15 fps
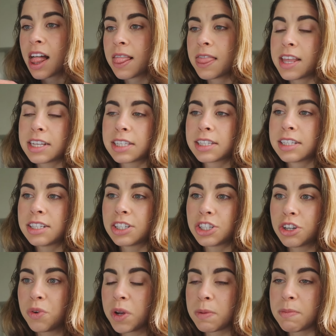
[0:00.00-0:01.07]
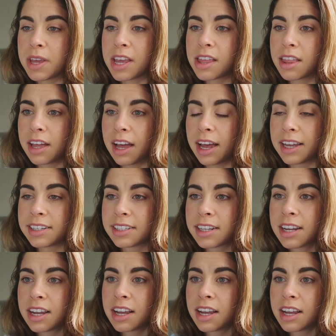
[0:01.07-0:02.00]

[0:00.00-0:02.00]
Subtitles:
this is showing me that